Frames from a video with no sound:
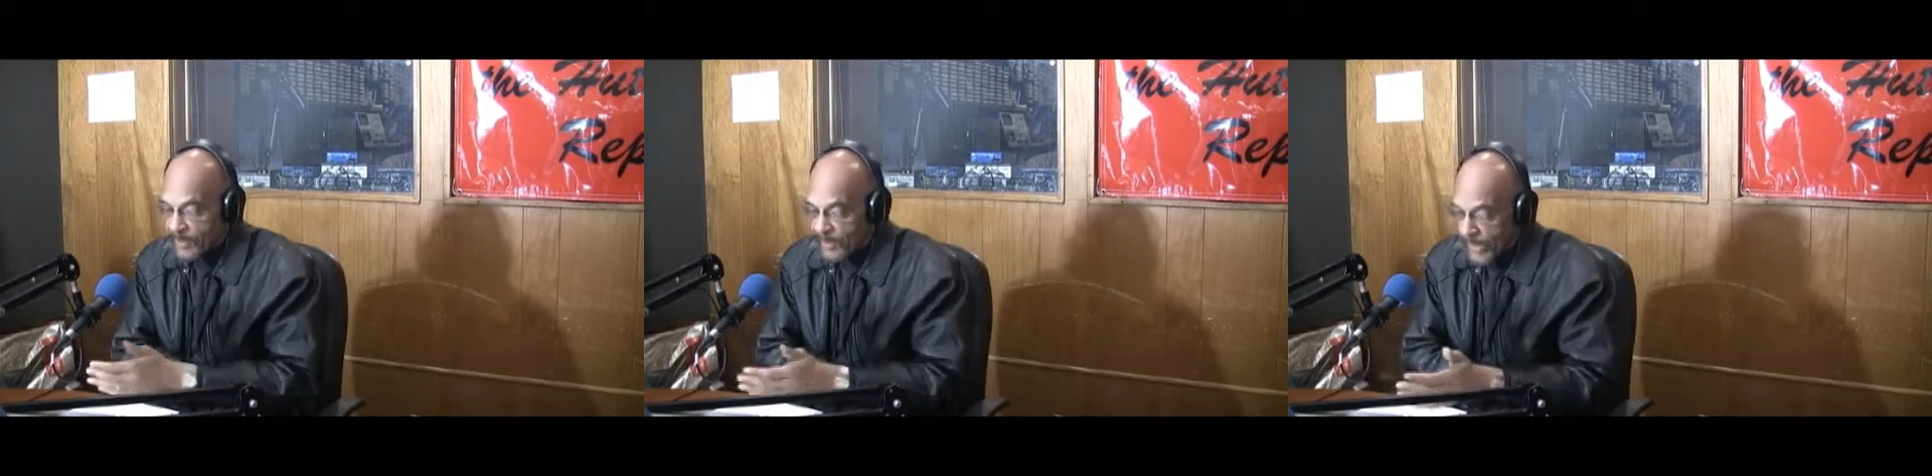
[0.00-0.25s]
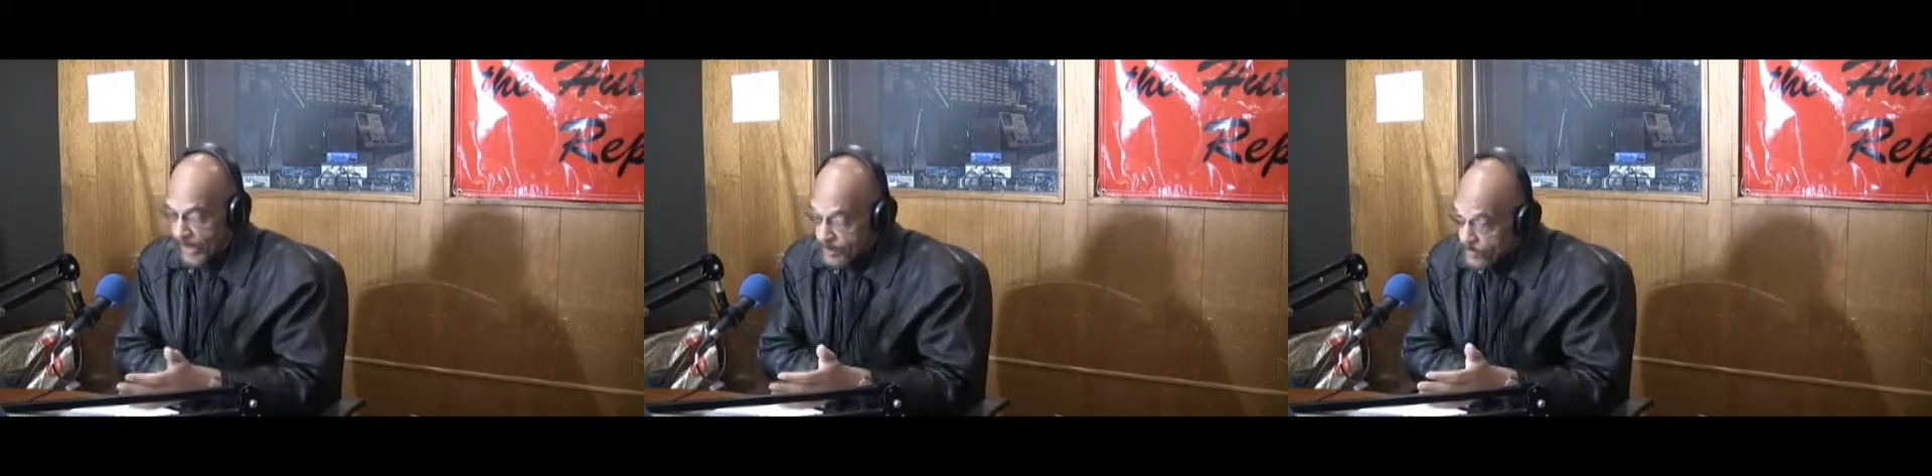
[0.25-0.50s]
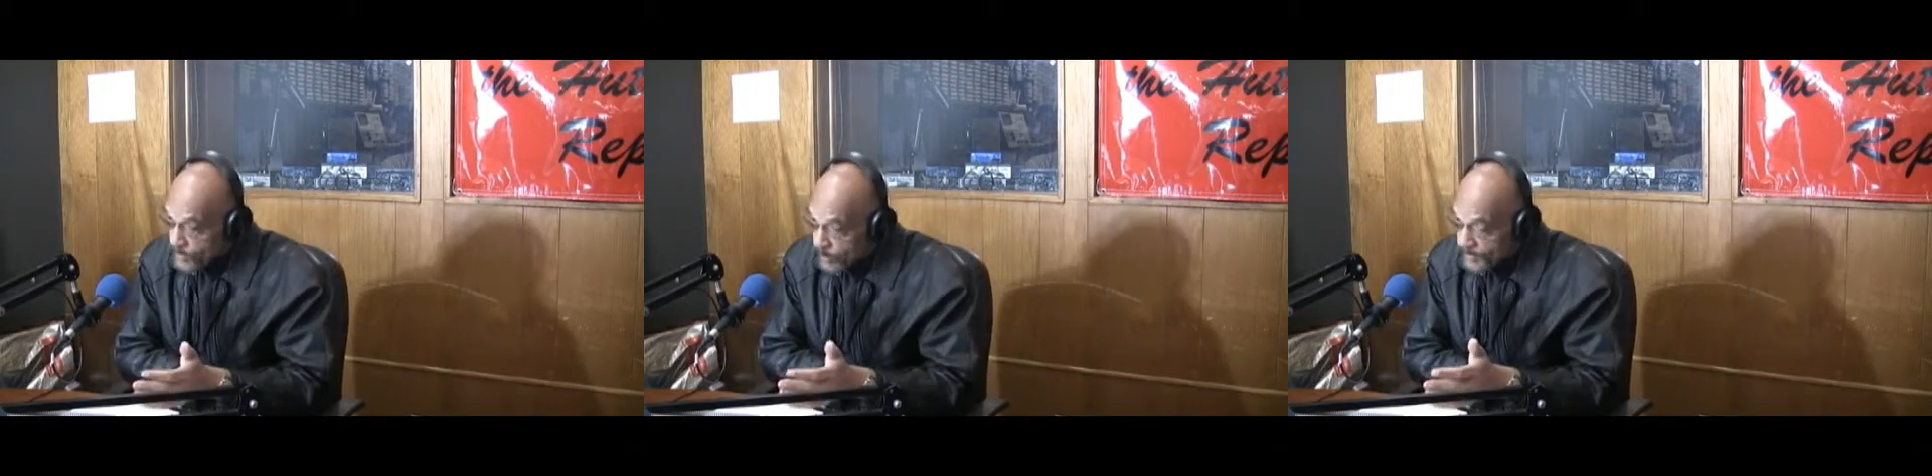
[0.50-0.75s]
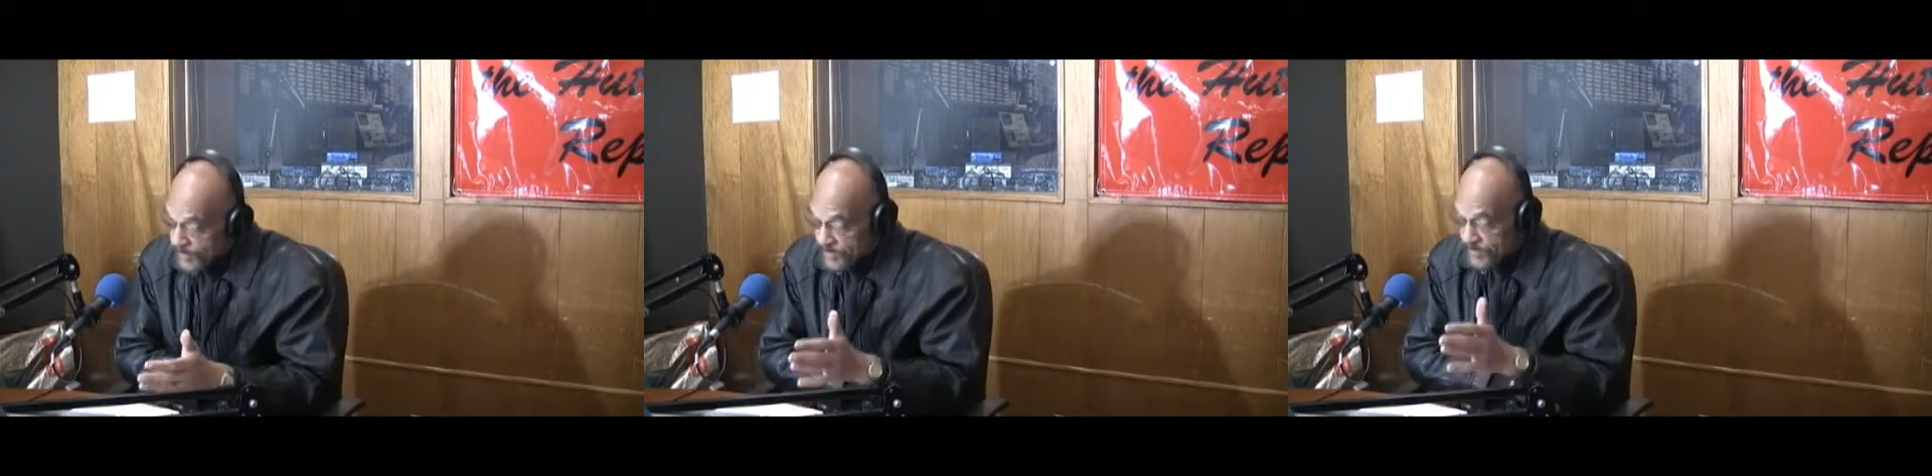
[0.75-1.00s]
I don't know if
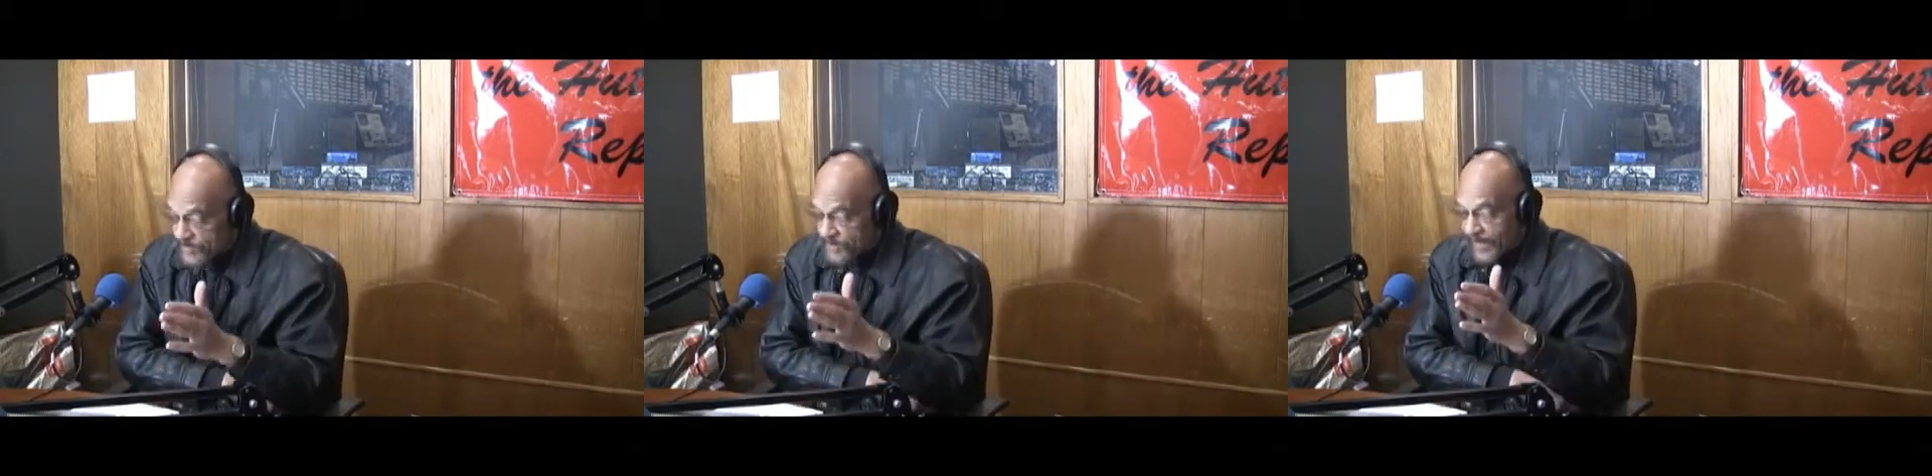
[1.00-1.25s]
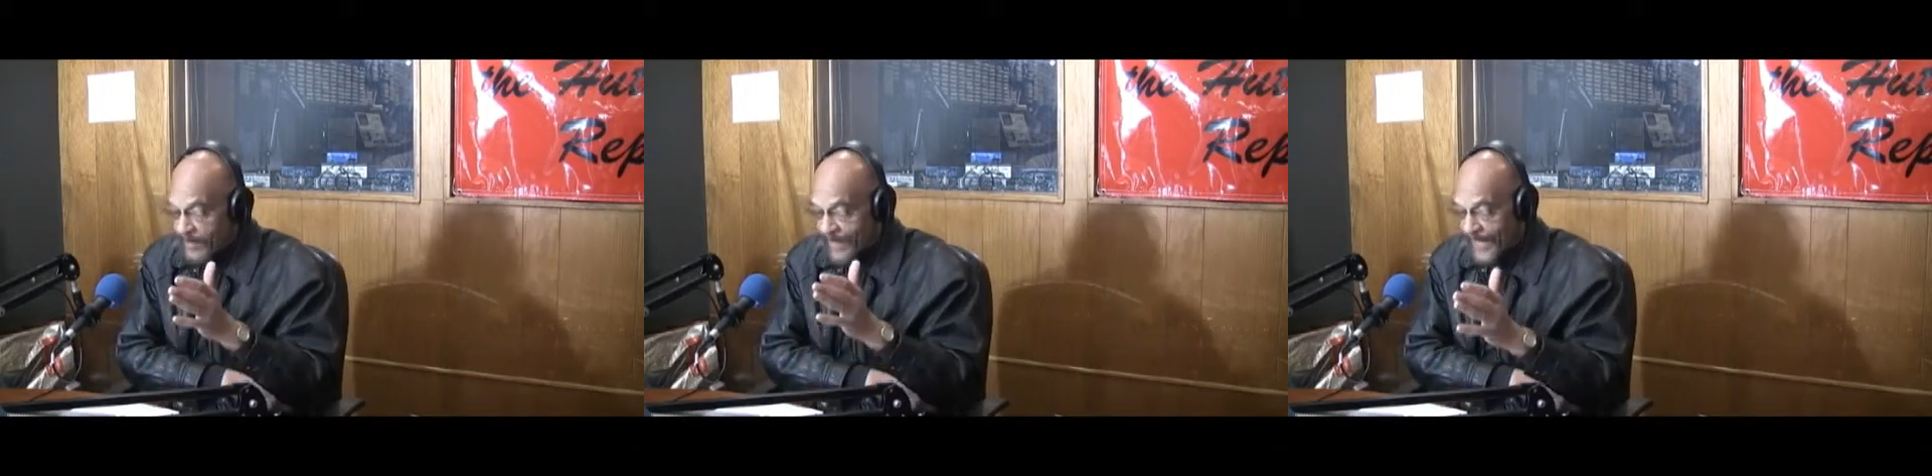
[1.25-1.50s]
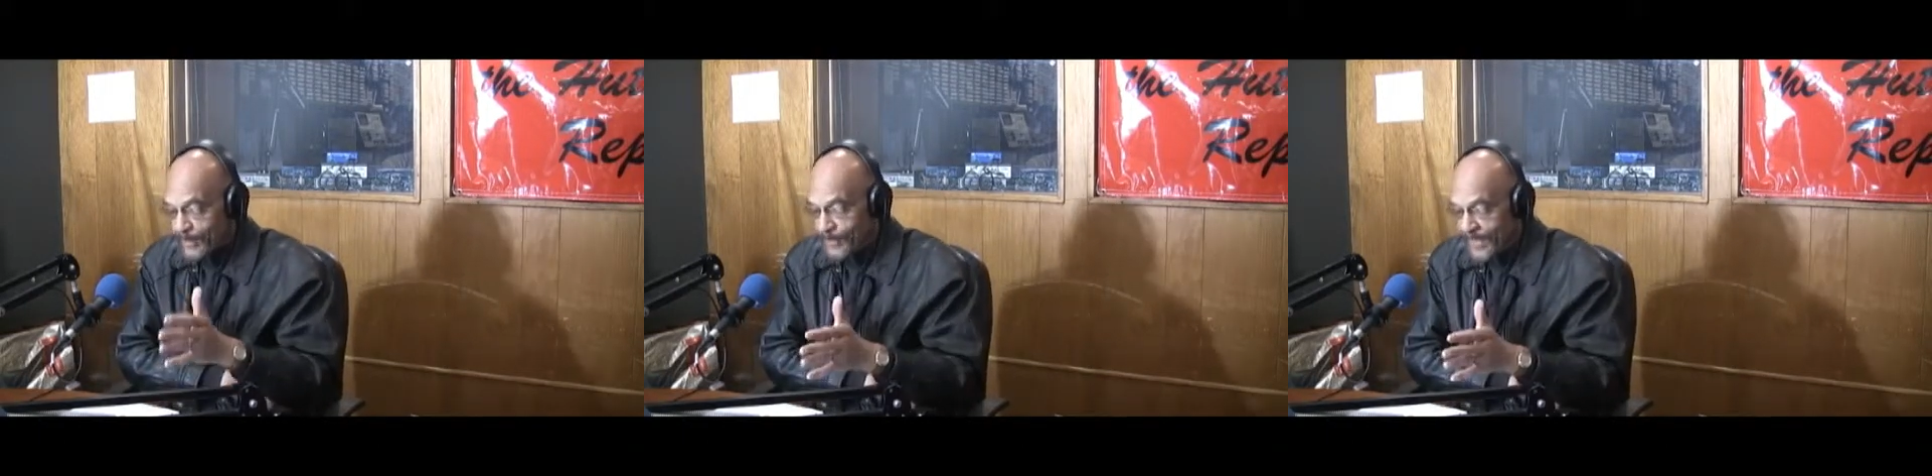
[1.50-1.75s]
that's how accurate